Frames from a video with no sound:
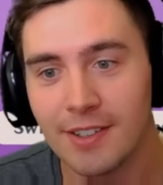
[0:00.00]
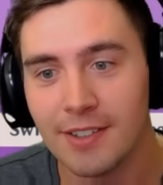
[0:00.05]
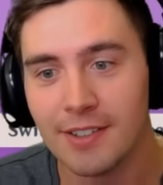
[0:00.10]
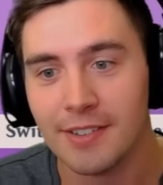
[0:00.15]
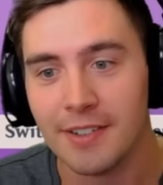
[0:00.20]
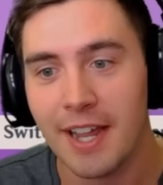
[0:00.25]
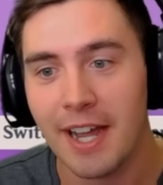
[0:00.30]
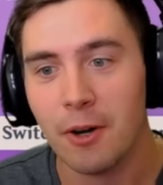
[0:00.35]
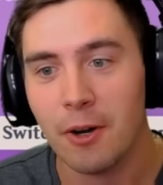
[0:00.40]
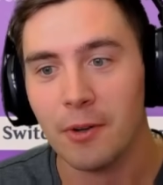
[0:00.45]

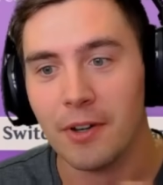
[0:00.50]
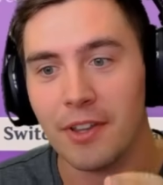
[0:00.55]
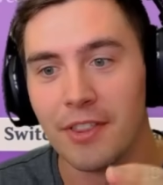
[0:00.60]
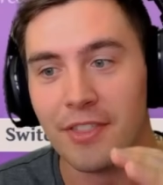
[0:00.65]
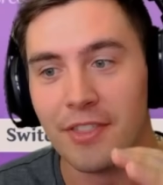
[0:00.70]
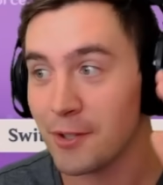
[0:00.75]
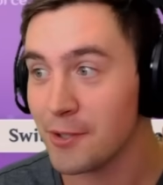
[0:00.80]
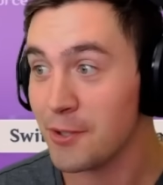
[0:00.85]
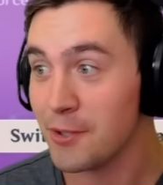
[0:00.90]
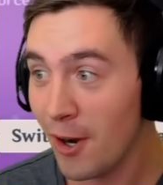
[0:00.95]
Now,
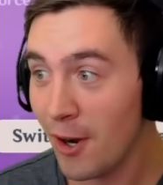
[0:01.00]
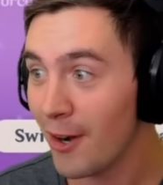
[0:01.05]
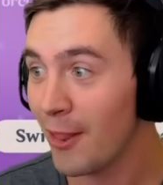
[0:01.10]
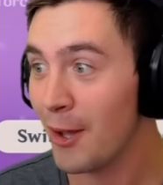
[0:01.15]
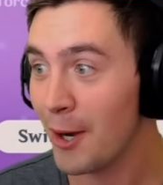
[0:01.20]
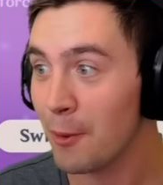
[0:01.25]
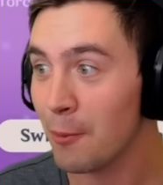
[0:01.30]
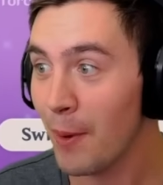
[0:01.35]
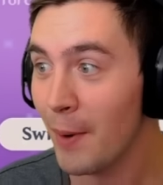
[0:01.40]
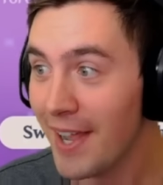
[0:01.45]
there's not a
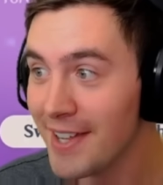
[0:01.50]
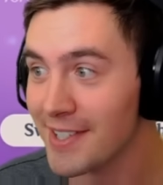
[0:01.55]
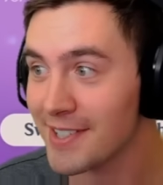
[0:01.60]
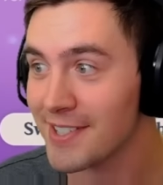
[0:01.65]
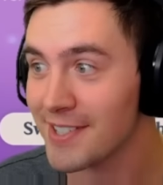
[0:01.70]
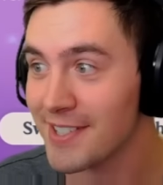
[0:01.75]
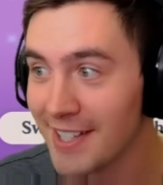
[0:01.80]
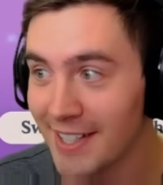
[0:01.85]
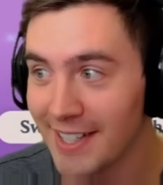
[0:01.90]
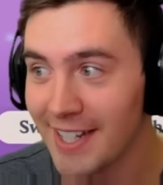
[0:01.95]
lot of
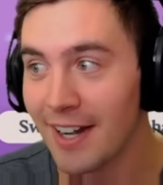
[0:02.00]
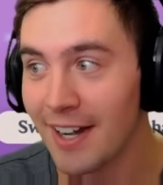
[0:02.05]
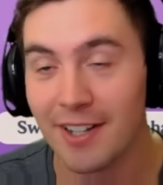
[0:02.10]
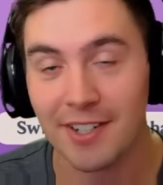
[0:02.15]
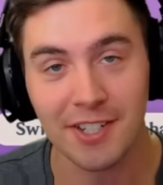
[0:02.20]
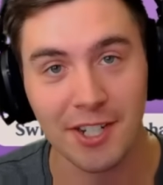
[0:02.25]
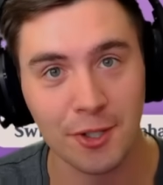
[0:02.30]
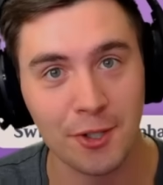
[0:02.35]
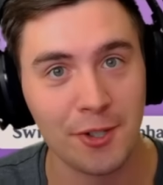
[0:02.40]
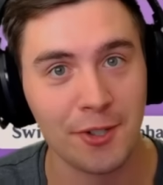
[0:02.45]
ways to get
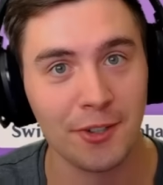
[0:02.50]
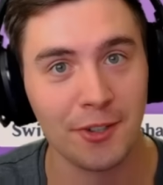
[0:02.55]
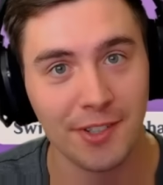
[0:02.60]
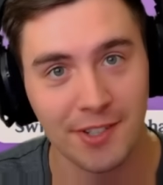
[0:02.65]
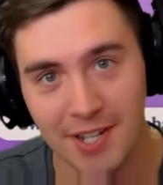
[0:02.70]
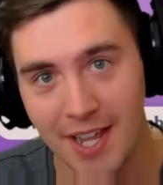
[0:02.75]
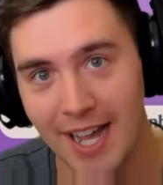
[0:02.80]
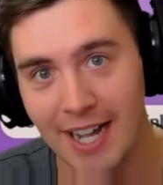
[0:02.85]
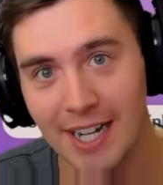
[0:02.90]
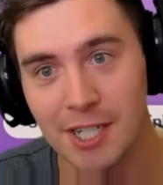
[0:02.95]
additional
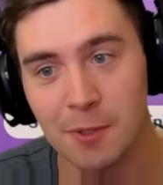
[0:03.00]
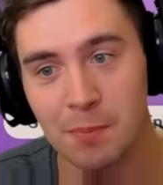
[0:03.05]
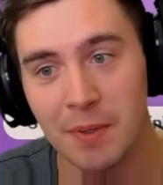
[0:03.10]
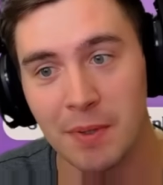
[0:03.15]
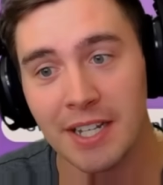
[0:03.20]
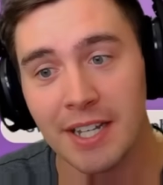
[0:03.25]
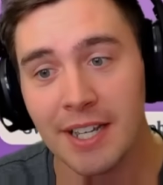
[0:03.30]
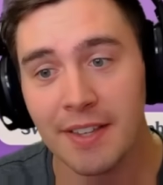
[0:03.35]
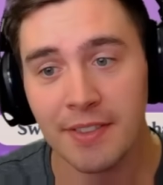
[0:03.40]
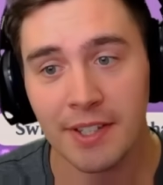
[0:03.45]
attack
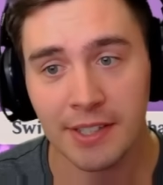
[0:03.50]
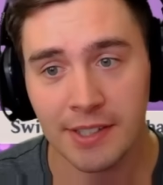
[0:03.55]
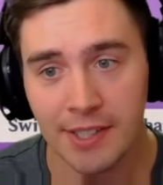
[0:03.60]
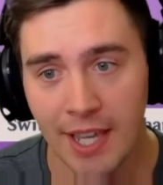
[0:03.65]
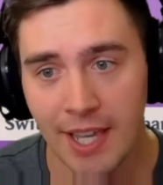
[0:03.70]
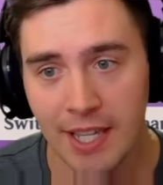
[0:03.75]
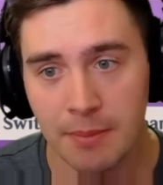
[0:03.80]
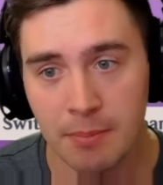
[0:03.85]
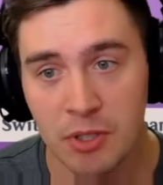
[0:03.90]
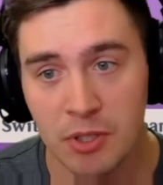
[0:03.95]
speed in the
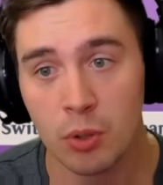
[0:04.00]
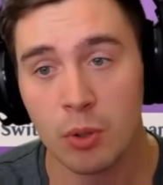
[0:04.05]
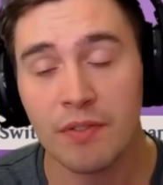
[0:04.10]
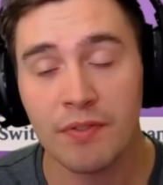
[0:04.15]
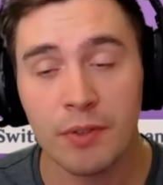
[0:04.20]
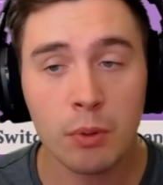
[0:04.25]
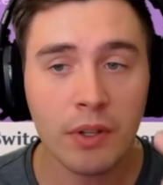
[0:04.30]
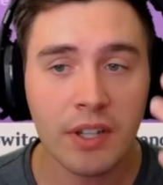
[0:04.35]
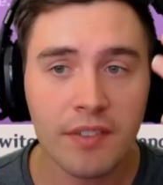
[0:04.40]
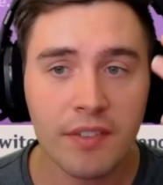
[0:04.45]
game, so
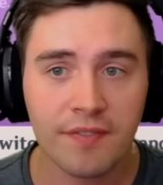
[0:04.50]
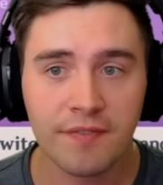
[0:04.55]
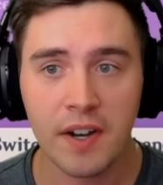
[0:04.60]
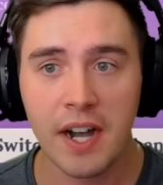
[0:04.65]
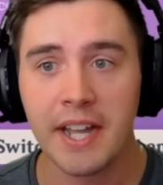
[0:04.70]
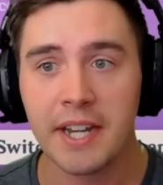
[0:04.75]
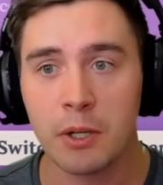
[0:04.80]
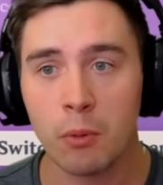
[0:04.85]
if you can find